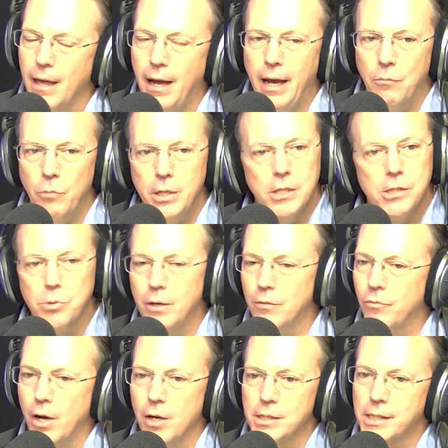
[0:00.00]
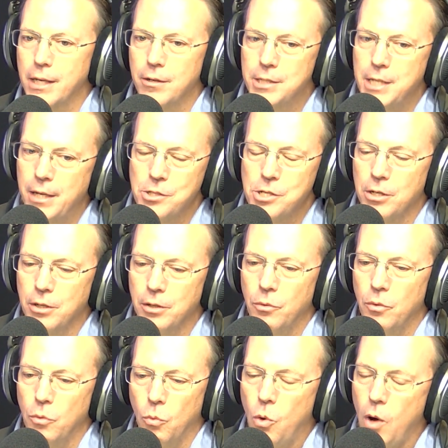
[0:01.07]
And we just want to focus our attention
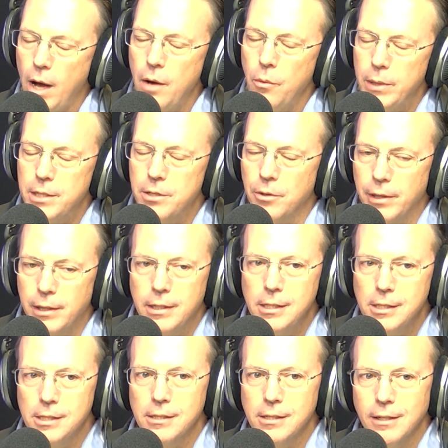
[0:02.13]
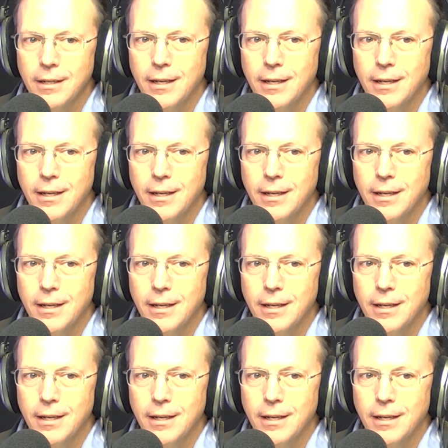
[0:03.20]
on why are we doing this?